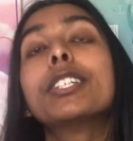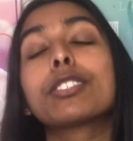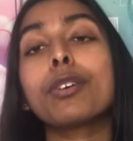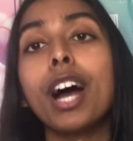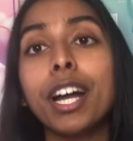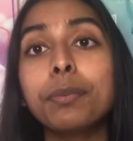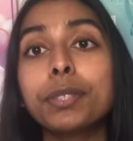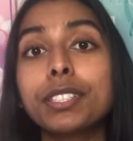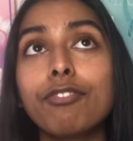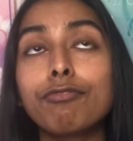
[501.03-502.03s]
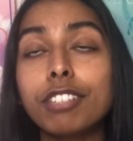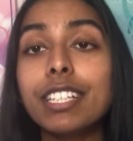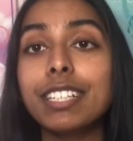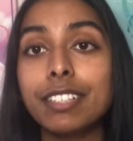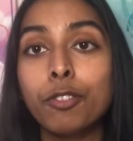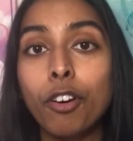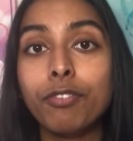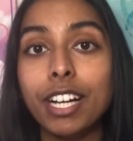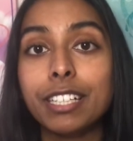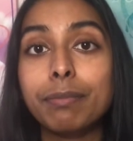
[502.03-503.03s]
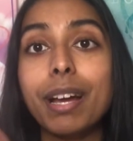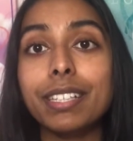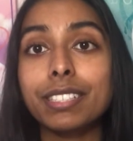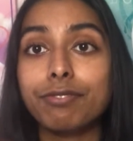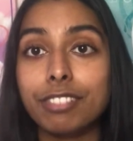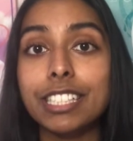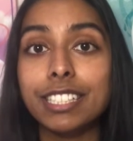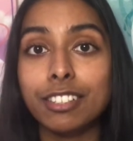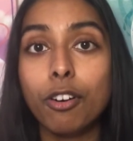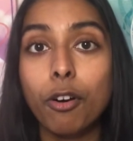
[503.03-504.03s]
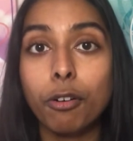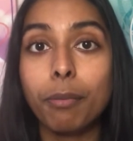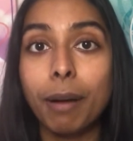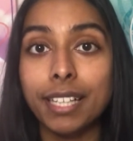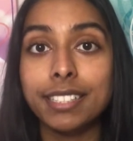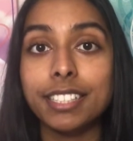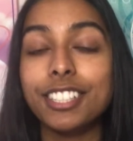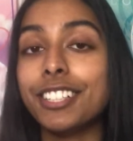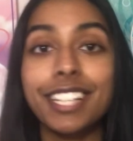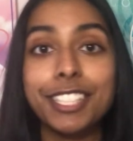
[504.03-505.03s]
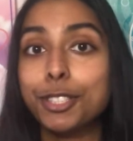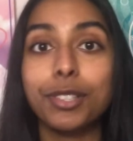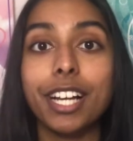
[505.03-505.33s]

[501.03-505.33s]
So I would really not recommend reading the whole passage unless you're